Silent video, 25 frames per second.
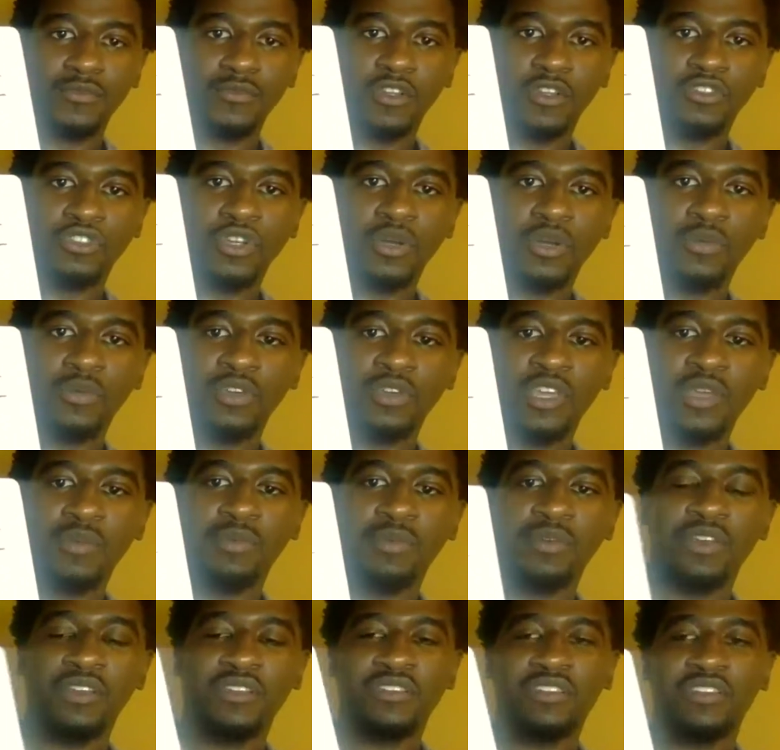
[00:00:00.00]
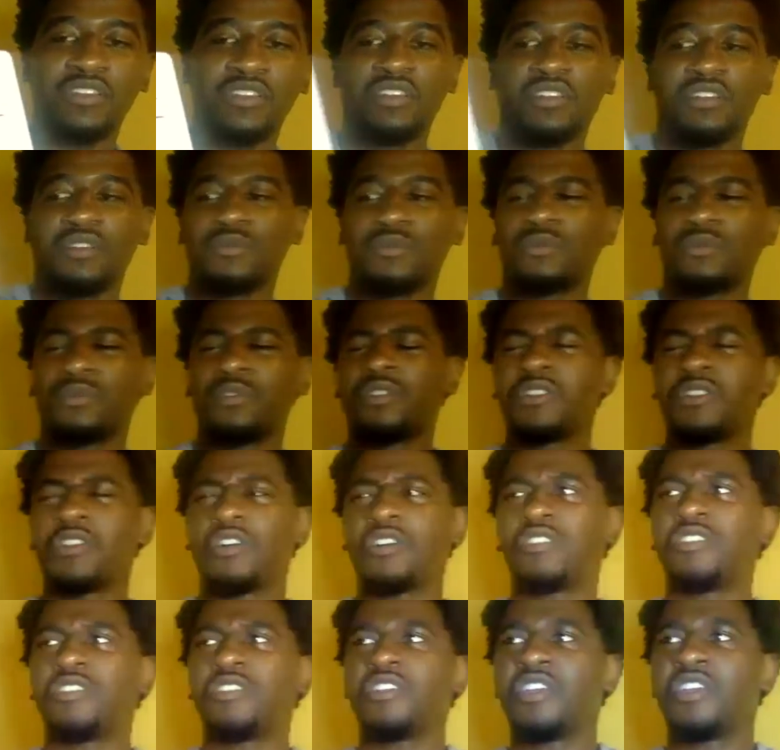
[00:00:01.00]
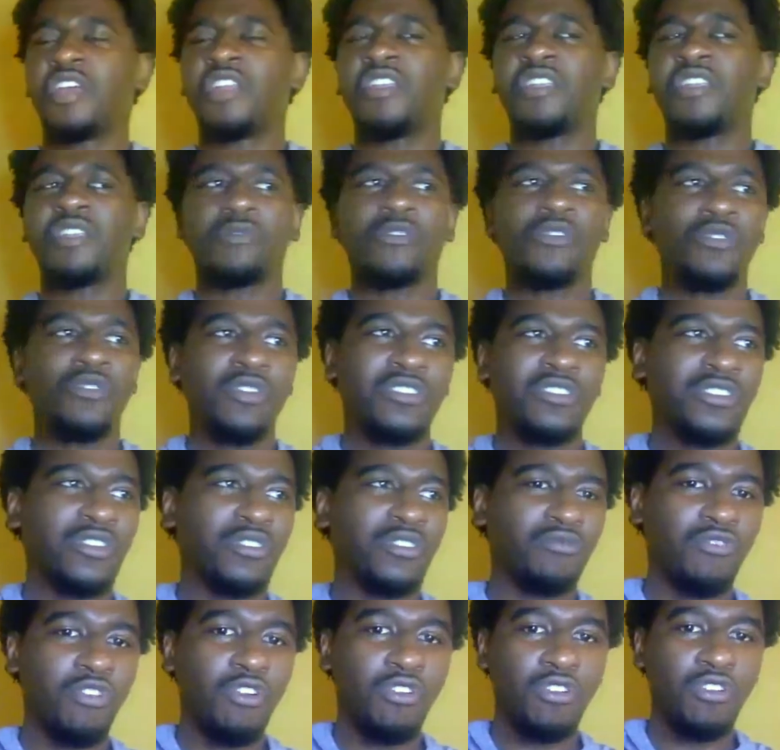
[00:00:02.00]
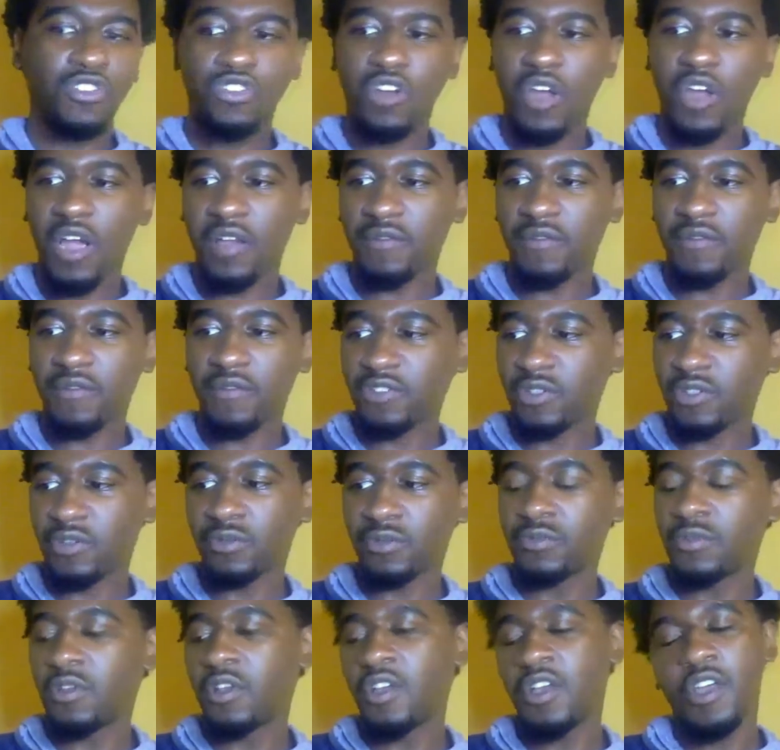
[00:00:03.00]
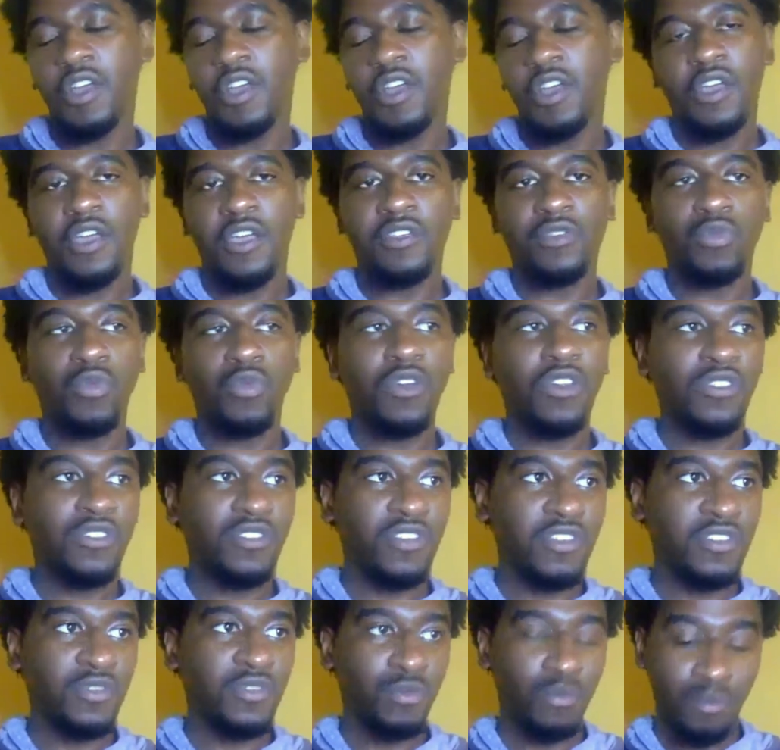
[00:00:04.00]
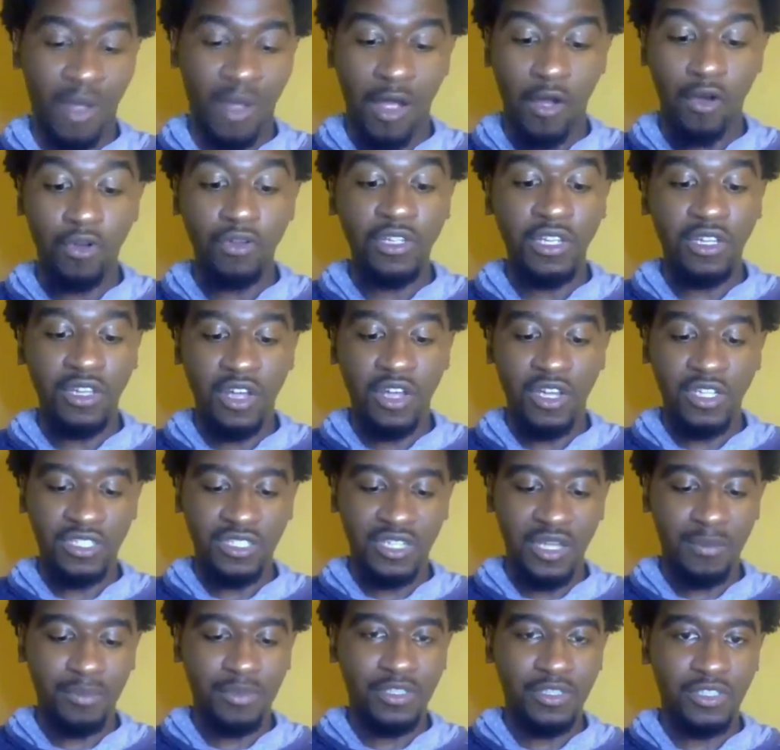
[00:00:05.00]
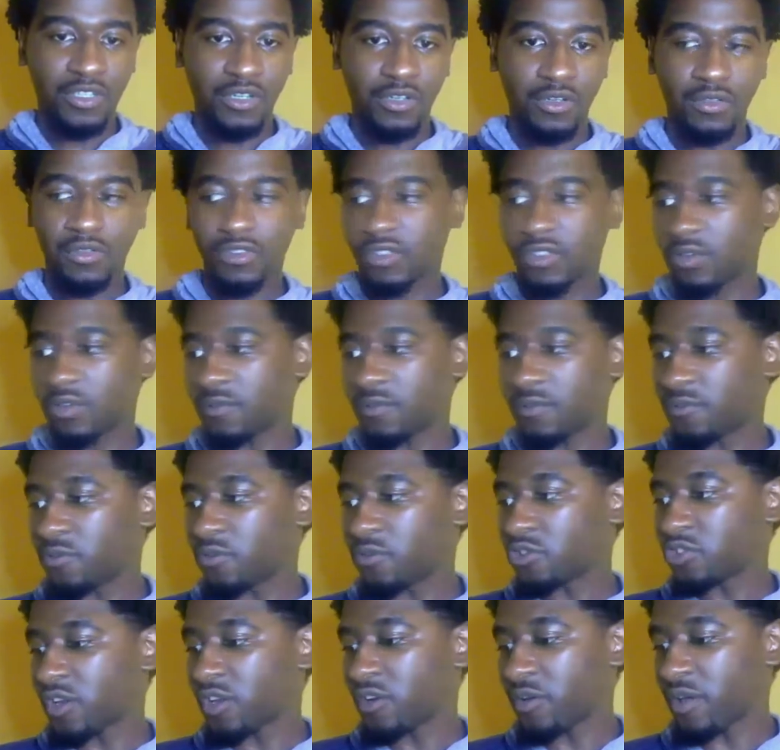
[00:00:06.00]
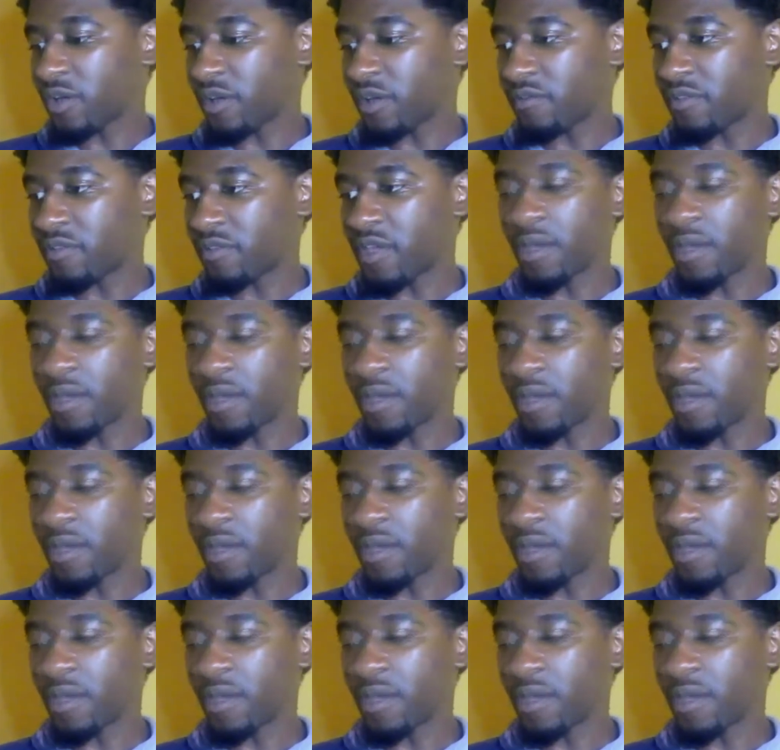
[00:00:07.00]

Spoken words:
trouble keeping it to, what do you call it? It ended up going into the wrong drive. So it's my only lost episode. So unfortunately, I don't have that.